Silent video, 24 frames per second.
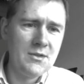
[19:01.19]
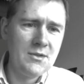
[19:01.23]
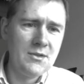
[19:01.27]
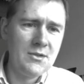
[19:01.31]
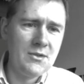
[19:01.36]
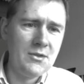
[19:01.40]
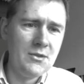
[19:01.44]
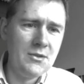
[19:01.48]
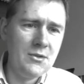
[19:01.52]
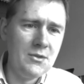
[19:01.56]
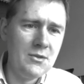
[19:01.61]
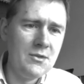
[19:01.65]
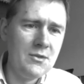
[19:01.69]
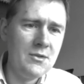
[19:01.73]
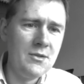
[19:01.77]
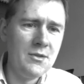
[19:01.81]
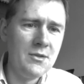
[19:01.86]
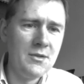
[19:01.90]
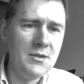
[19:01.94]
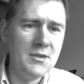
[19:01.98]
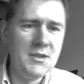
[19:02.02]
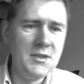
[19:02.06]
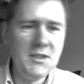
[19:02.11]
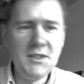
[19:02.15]
to
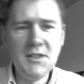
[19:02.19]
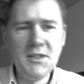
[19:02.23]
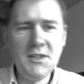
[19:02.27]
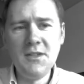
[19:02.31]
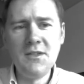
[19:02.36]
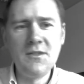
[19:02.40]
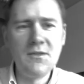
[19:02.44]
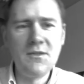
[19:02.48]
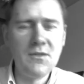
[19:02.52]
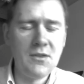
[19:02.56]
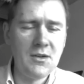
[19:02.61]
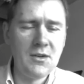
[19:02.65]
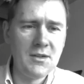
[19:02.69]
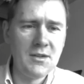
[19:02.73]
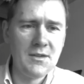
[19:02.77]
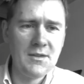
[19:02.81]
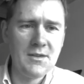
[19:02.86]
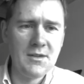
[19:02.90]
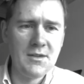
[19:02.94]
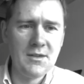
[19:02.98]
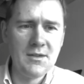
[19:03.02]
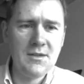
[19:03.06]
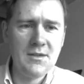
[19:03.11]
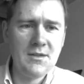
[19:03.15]
D, for
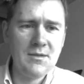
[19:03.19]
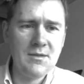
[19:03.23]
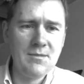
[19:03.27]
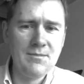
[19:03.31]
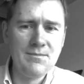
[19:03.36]
instance